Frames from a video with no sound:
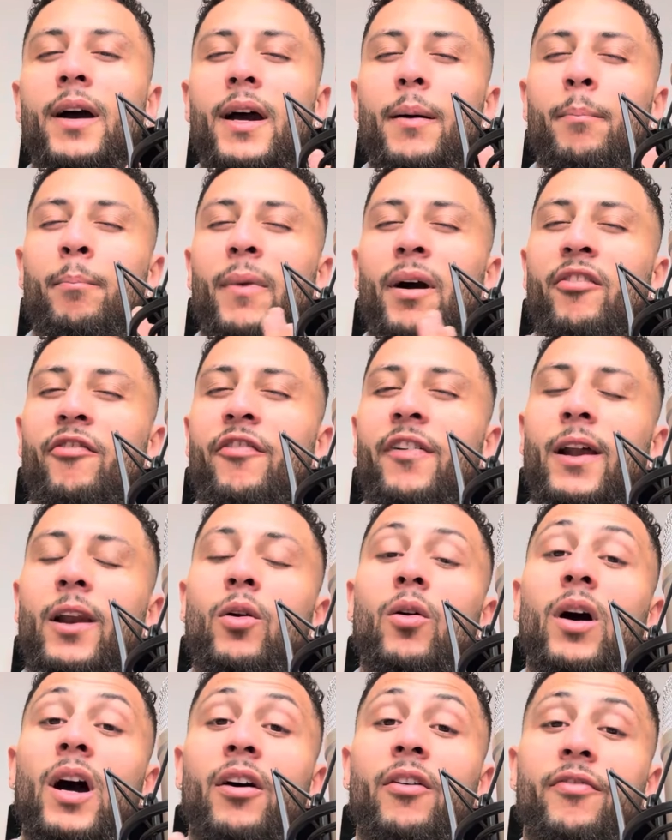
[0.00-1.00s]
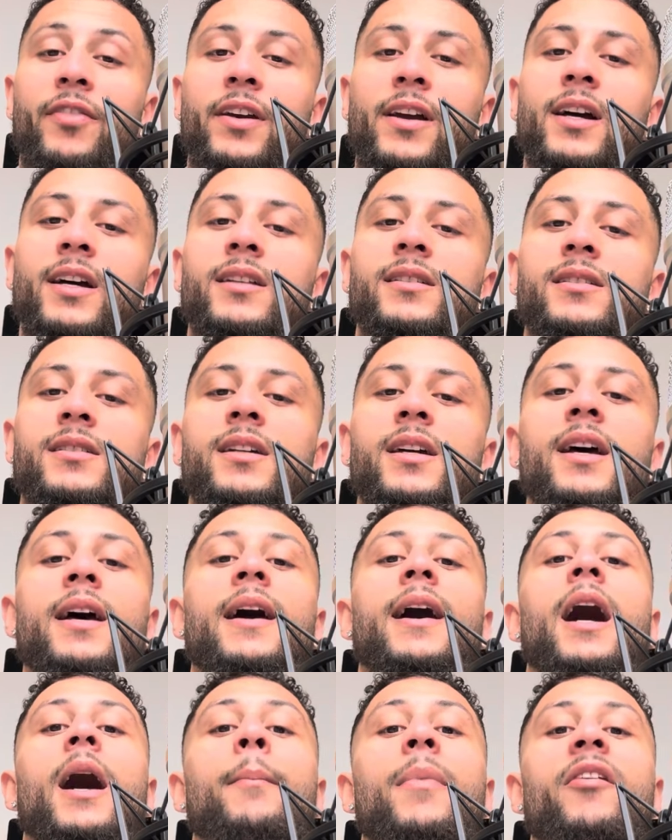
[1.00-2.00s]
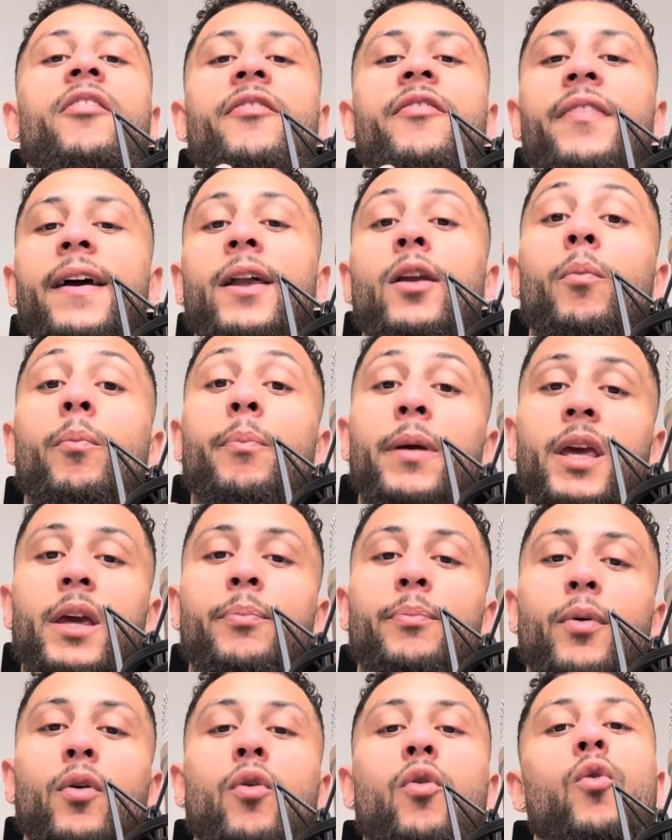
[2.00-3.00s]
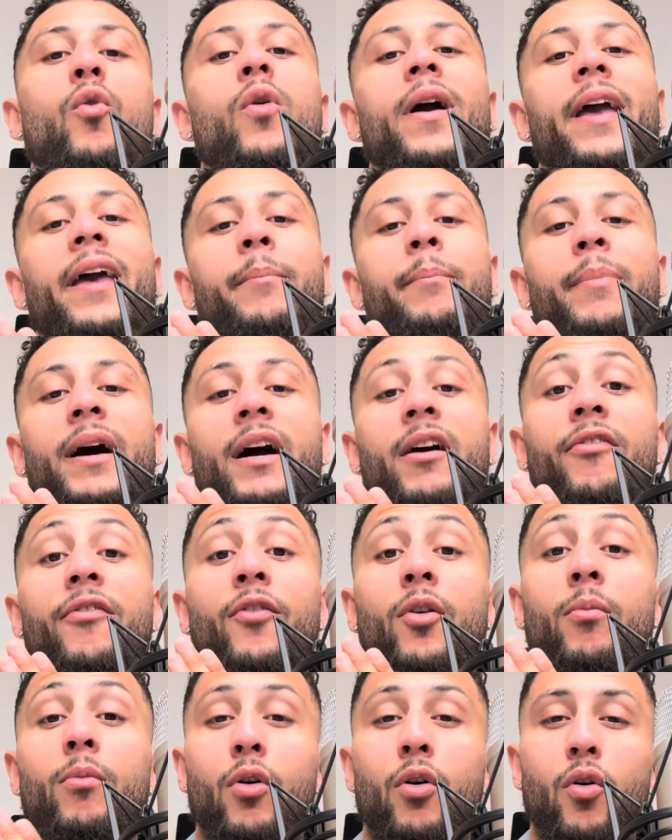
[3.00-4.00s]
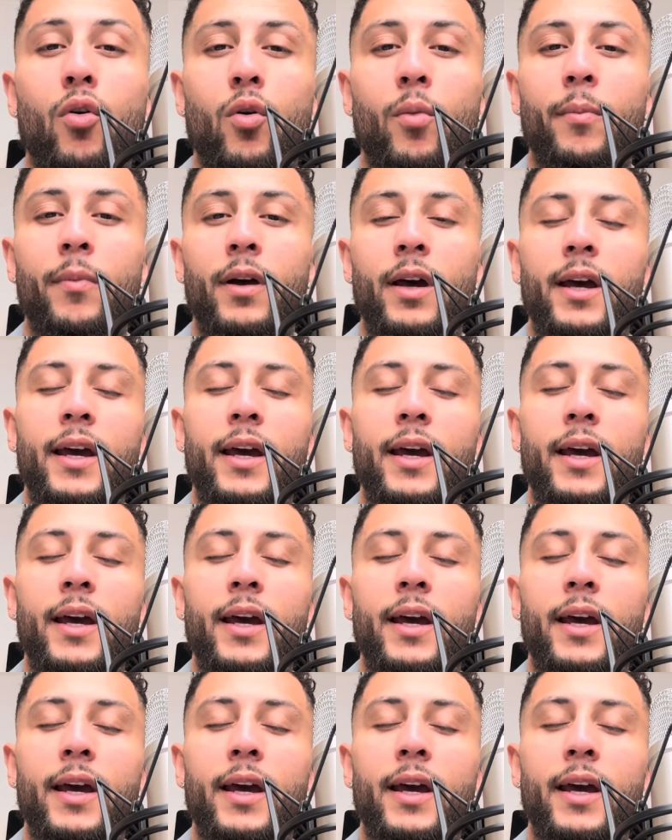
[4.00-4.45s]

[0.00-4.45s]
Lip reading: my fellow Africans and my fellow people who came back from home